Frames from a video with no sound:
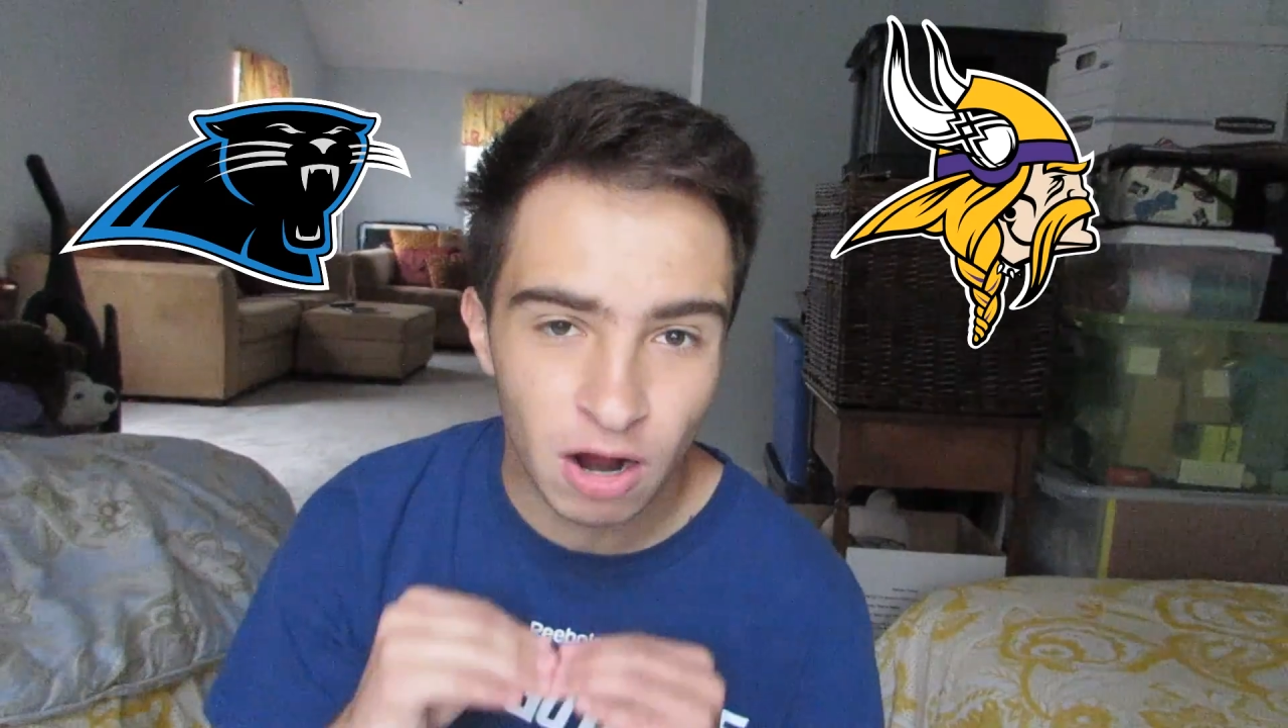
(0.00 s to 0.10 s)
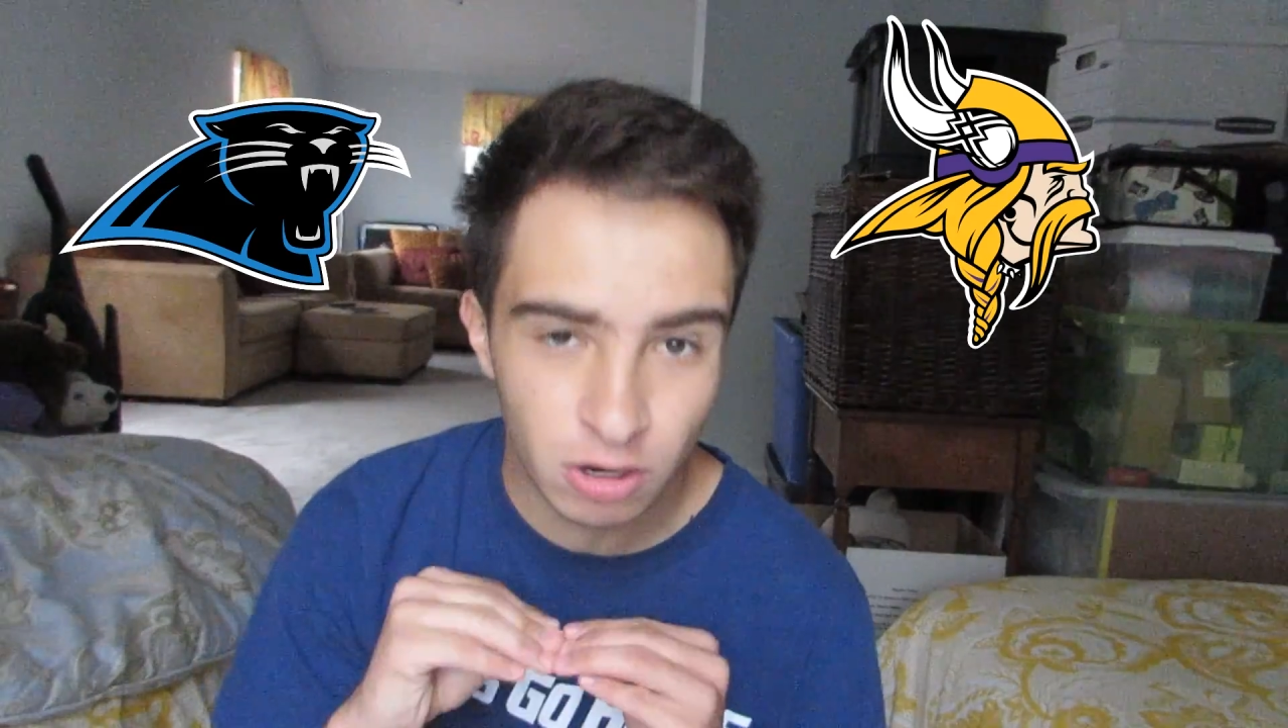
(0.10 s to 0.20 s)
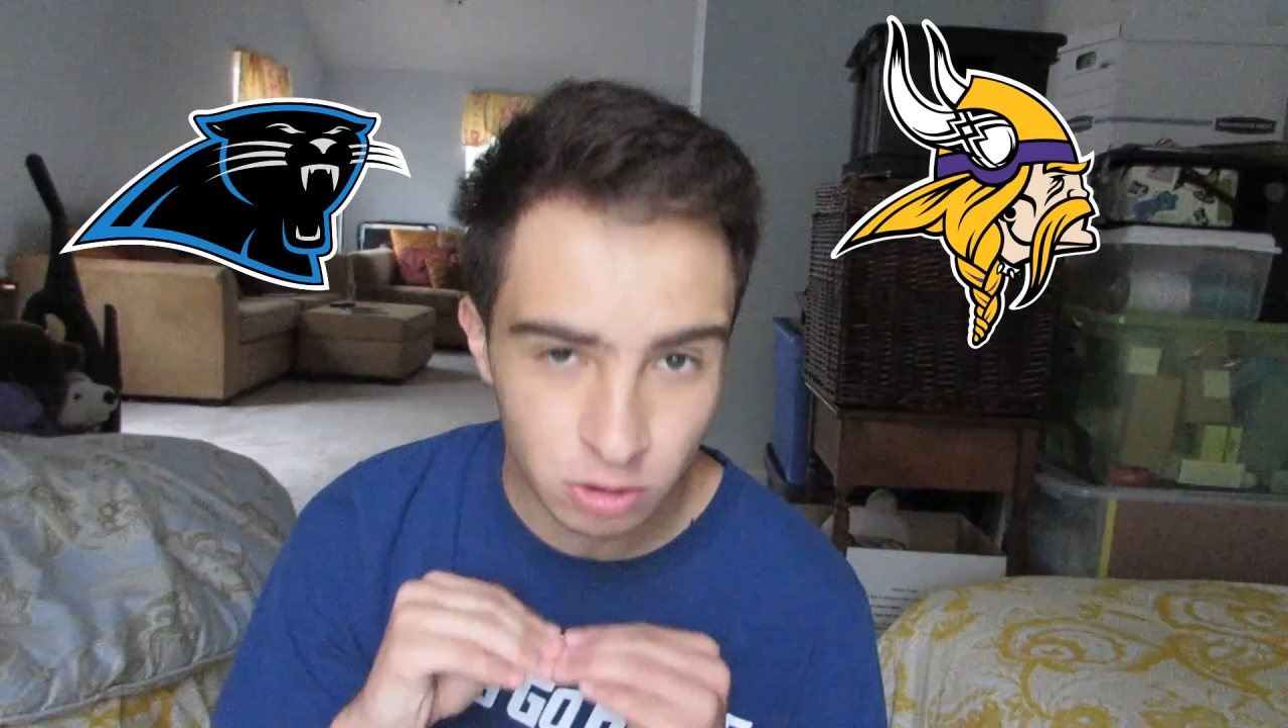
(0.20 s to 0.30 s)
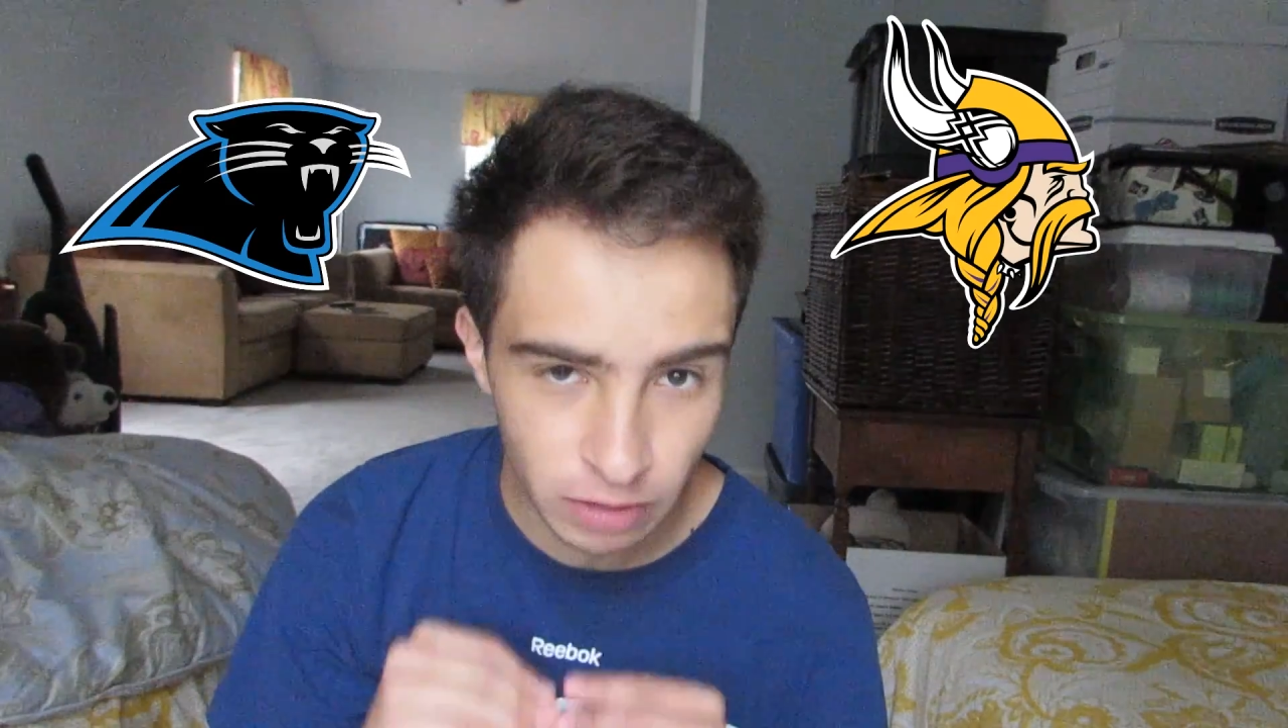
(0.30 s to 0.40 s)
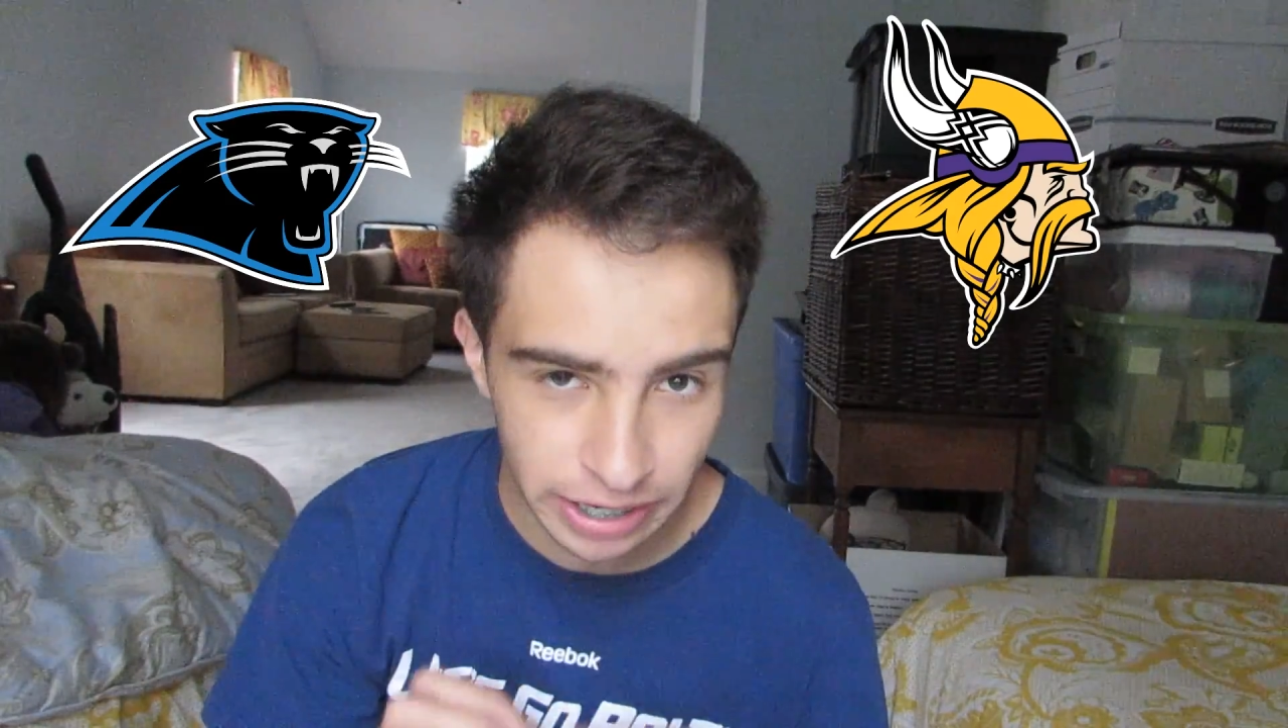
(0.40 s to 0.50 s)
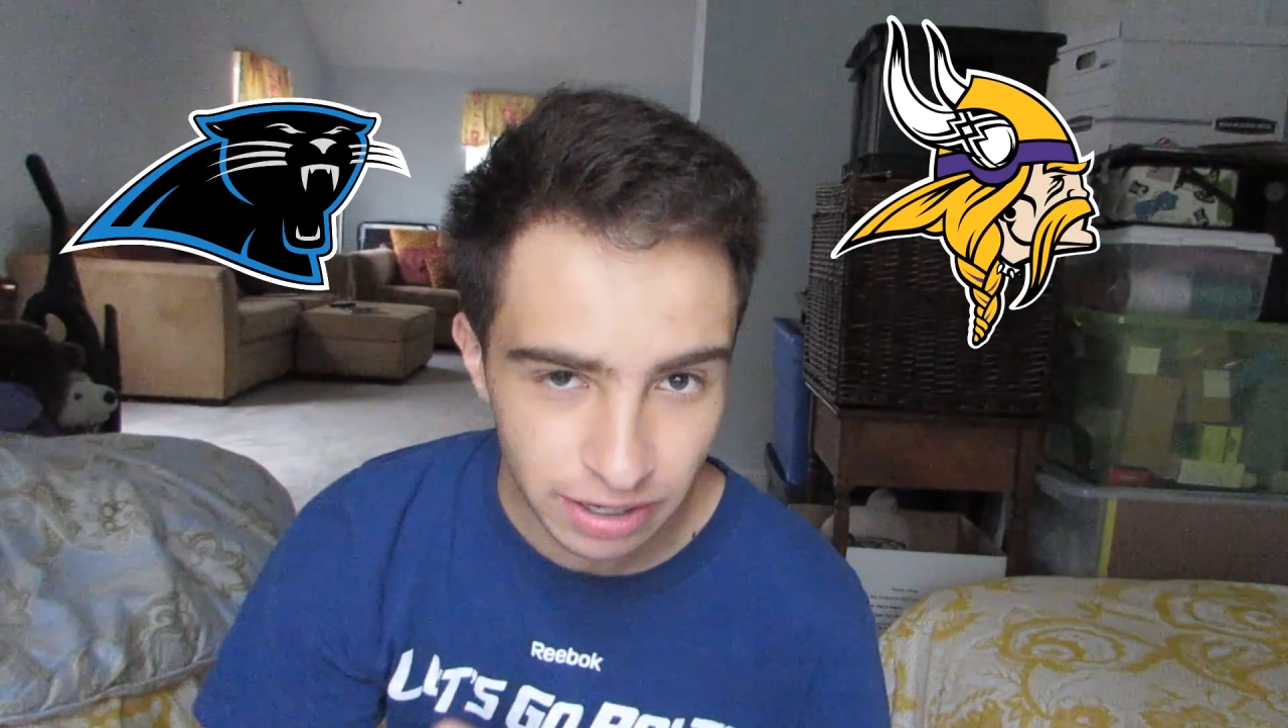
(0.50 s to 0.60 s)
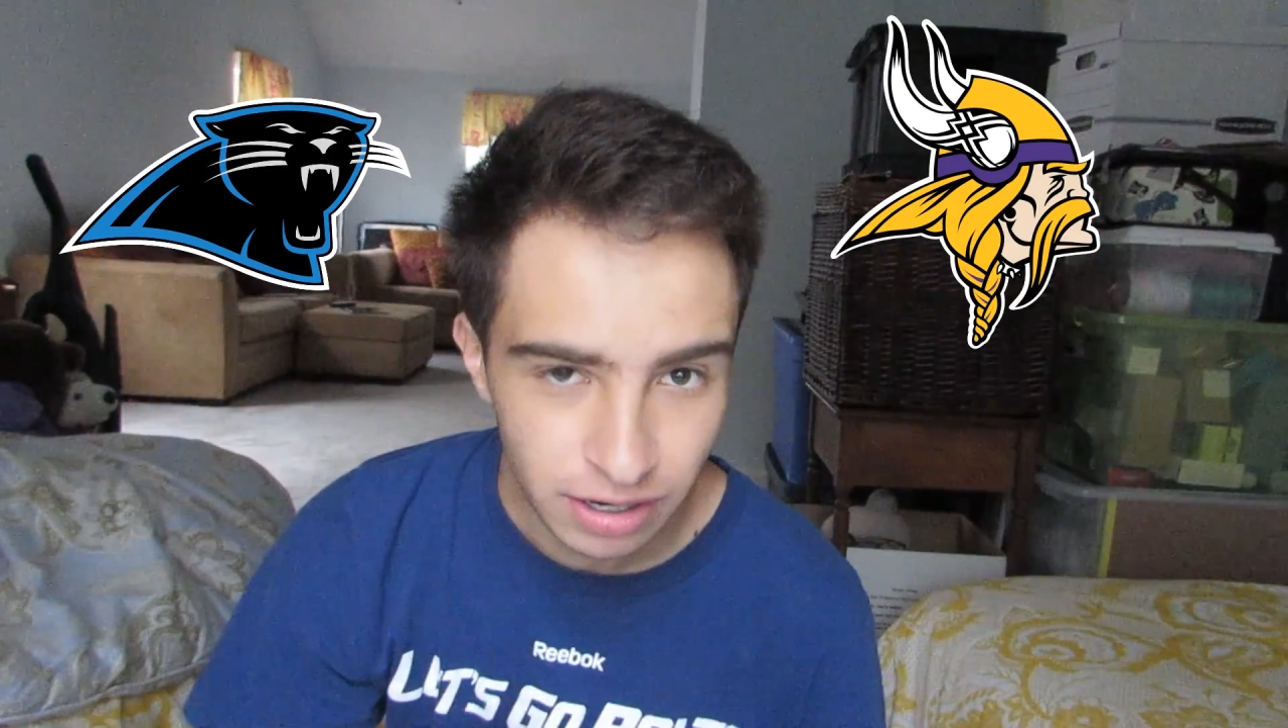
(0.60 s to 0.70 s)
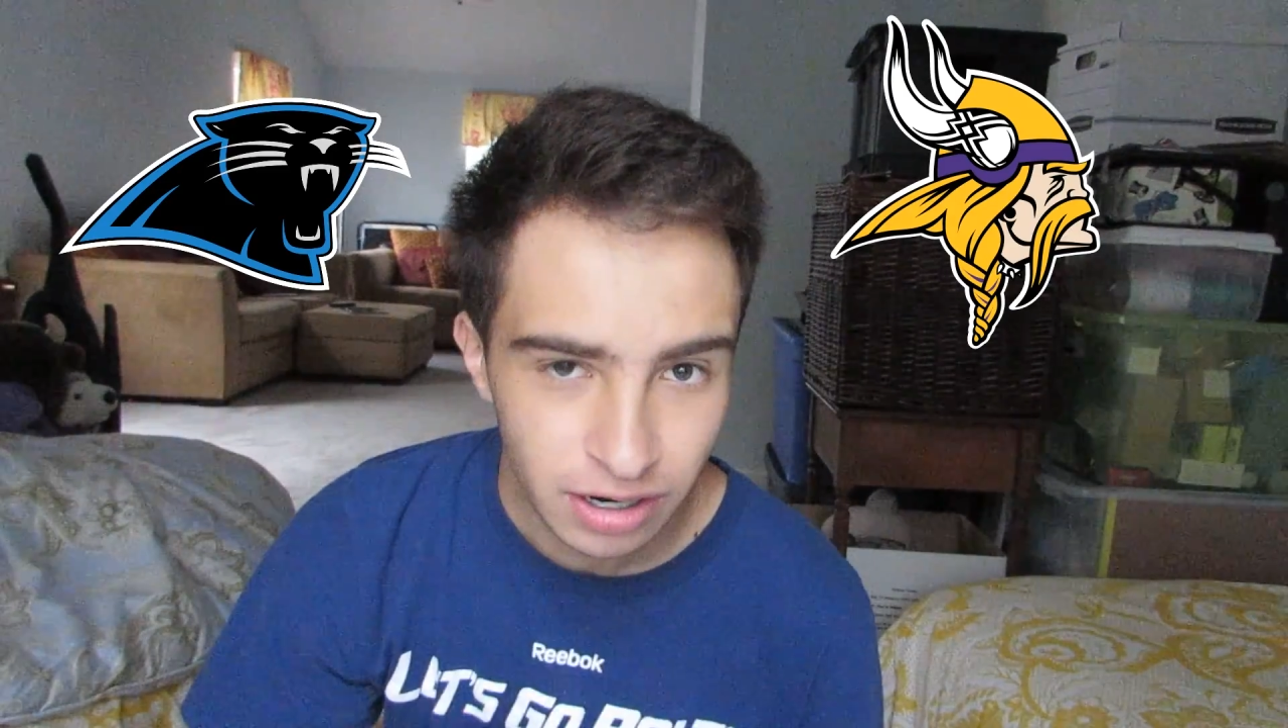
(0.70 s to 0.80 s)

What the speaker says: are great.